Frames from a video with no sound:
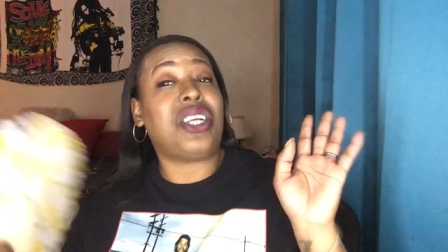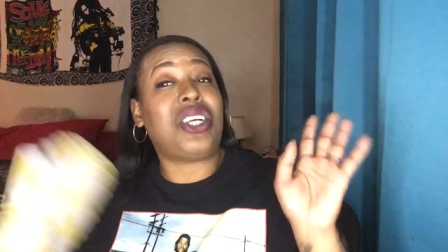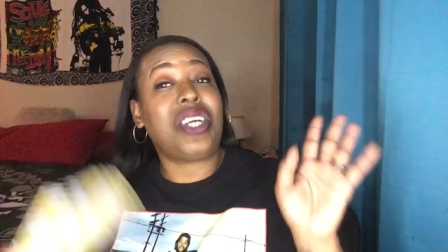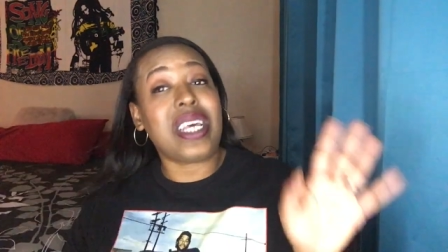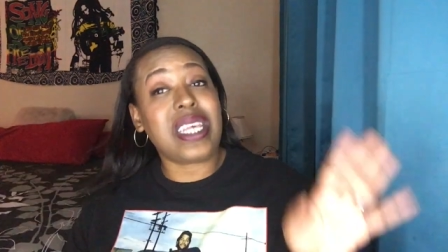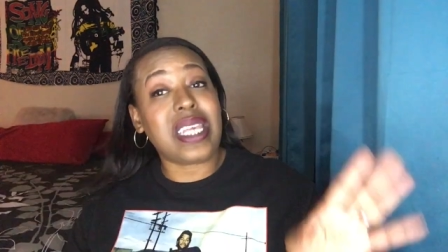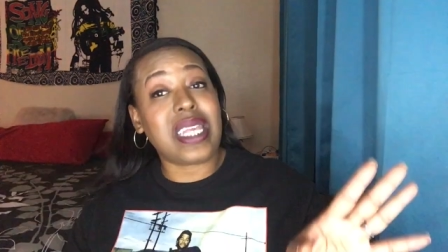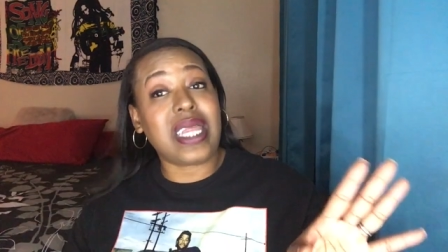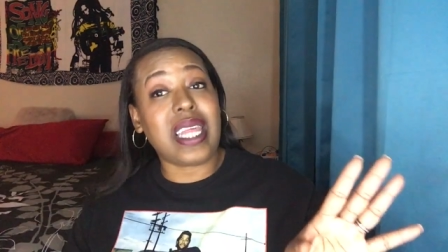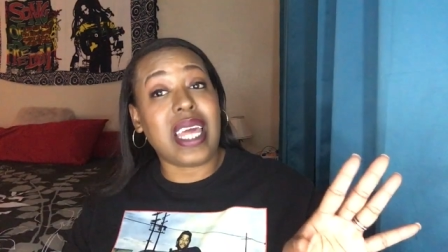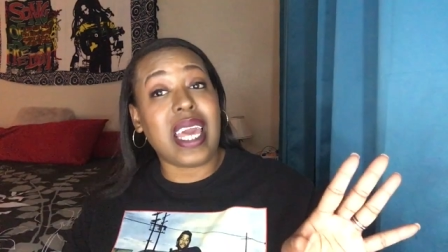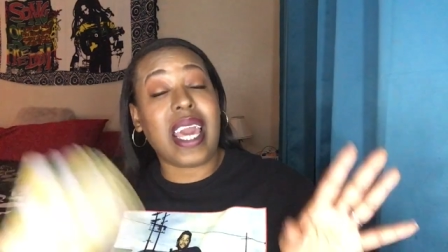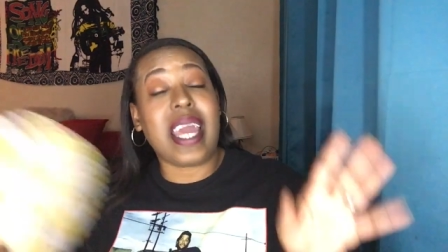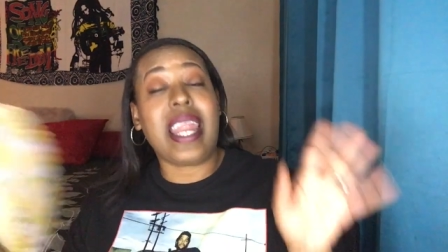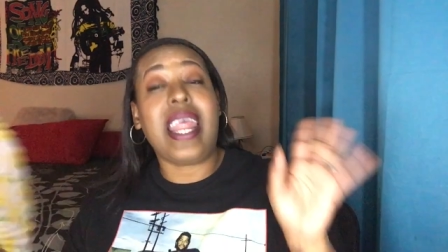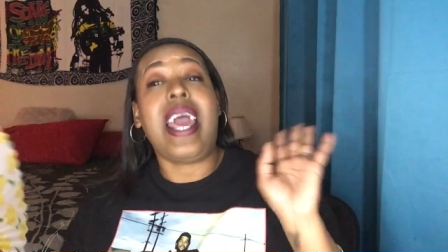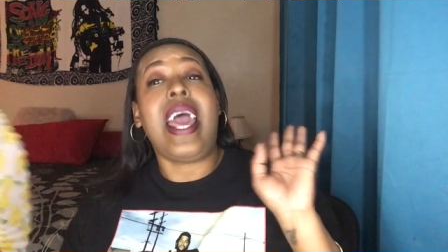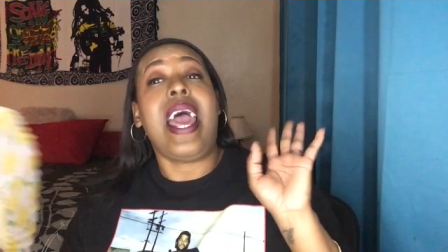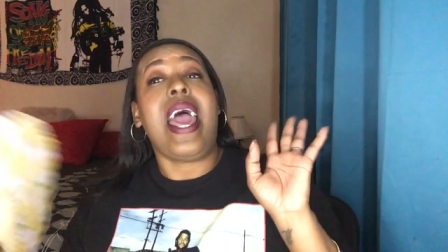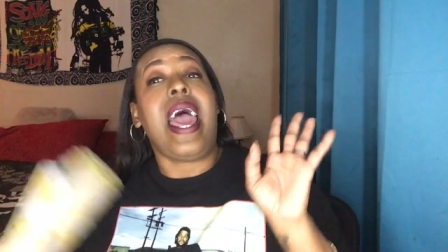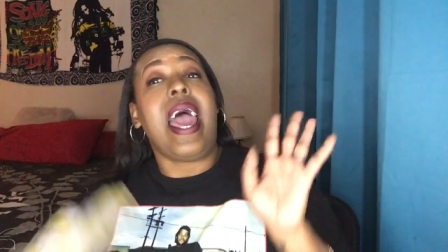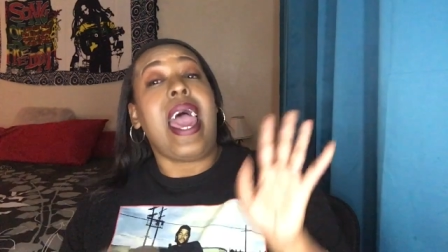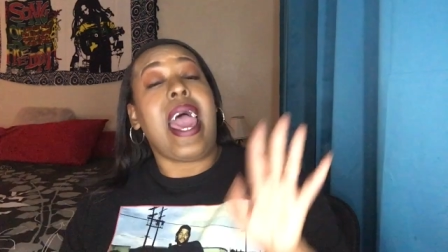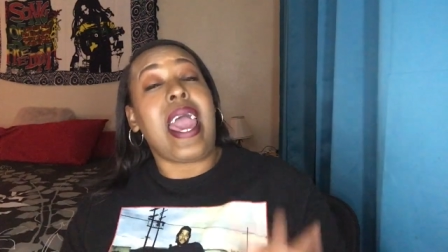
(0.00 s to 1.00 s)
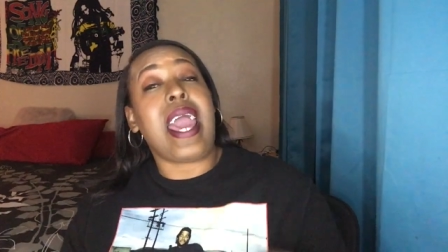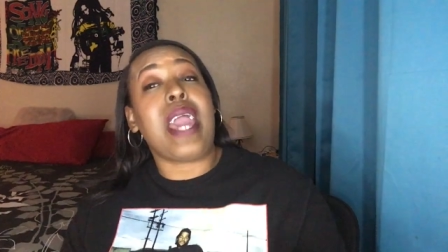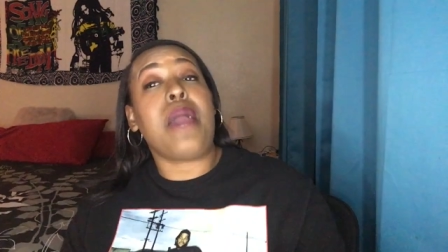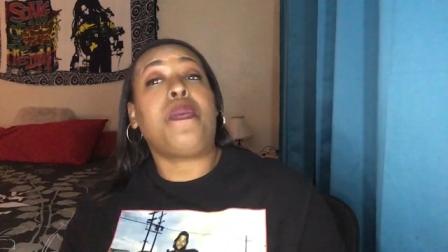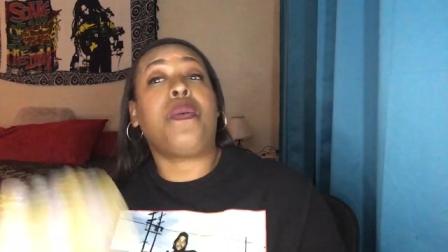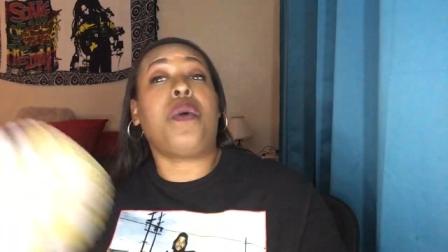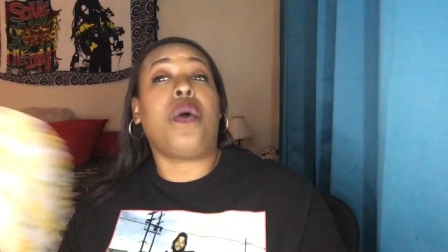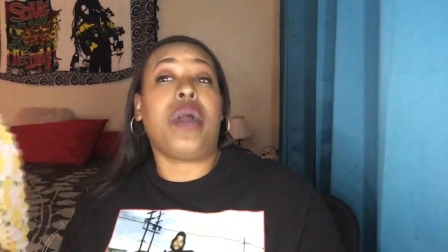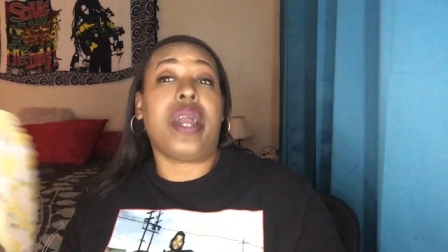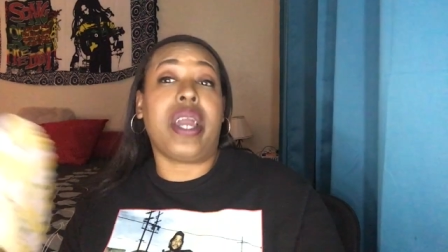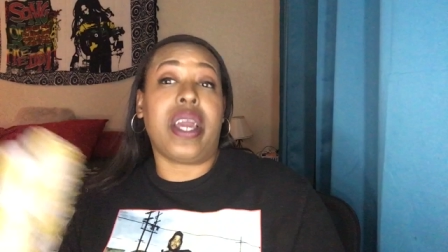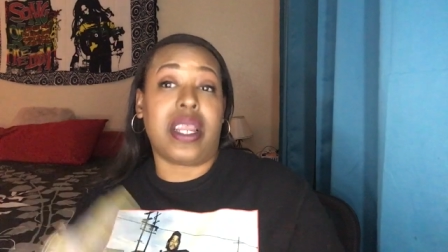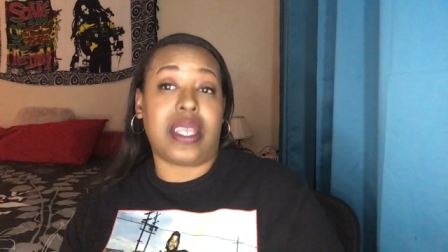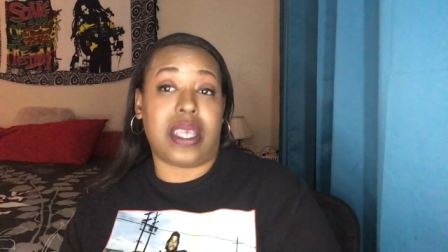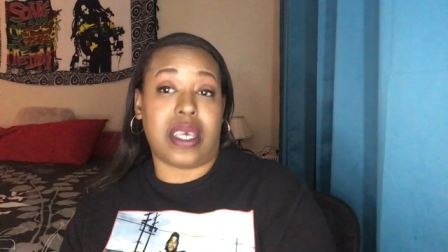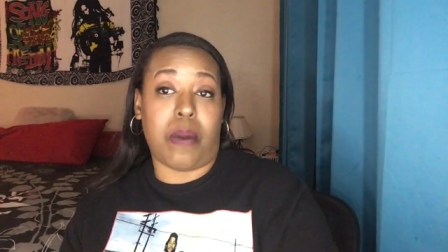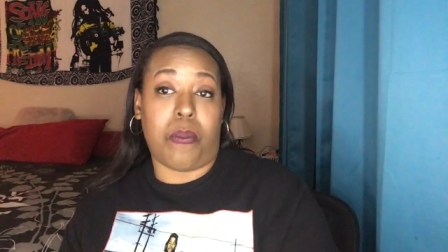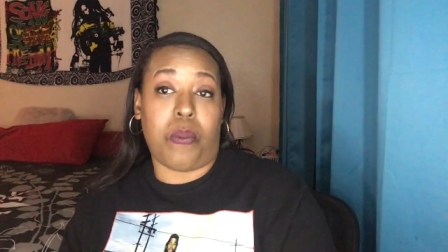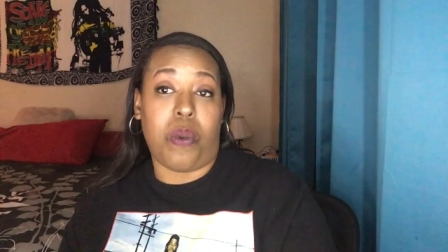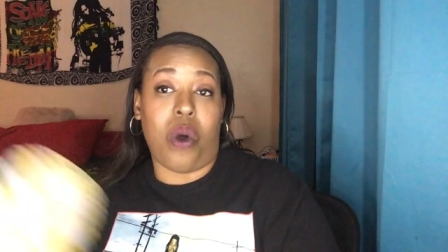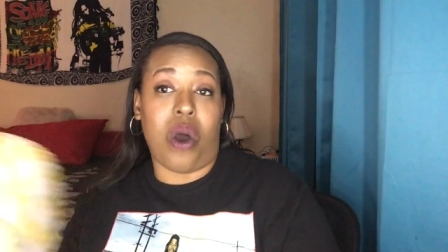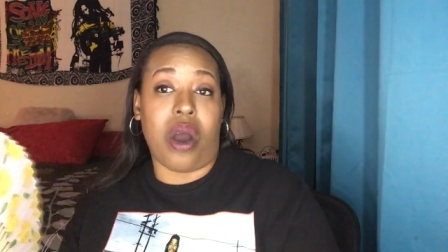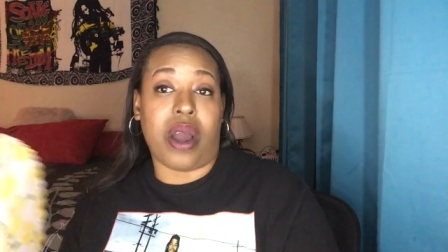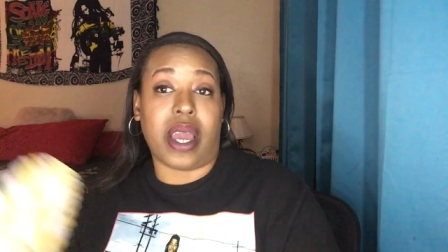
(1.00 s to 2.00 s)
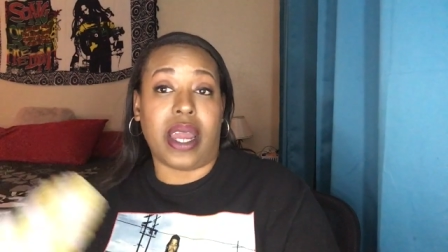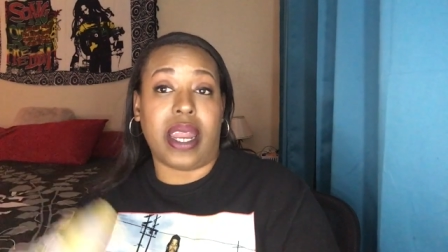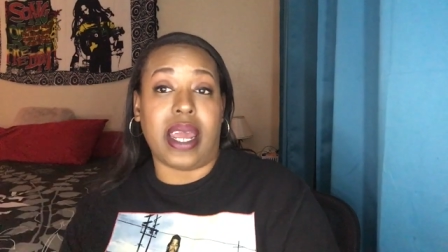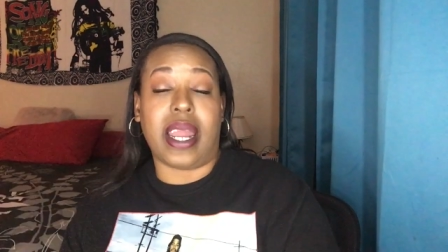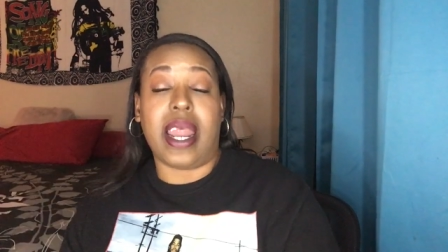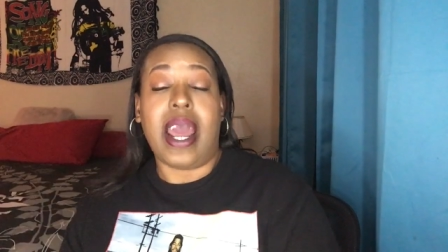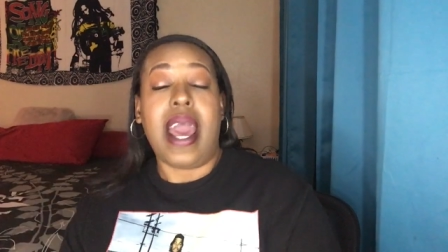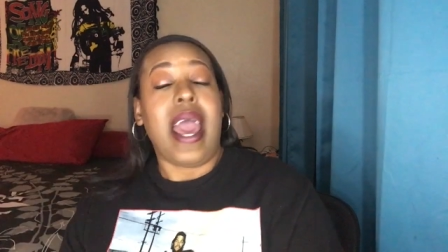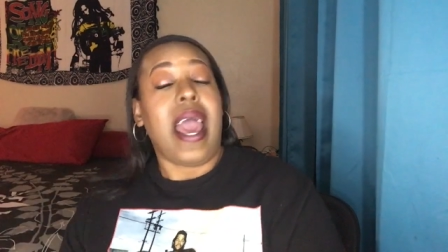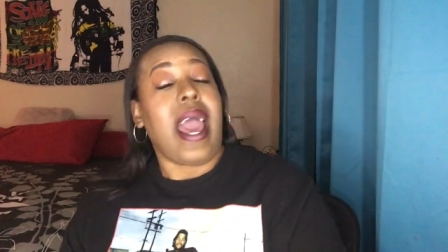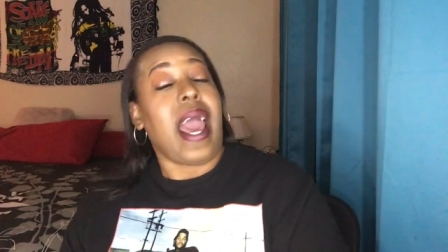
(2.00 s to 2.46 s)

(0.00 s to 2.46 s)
Just then, Apryl ends up walking in.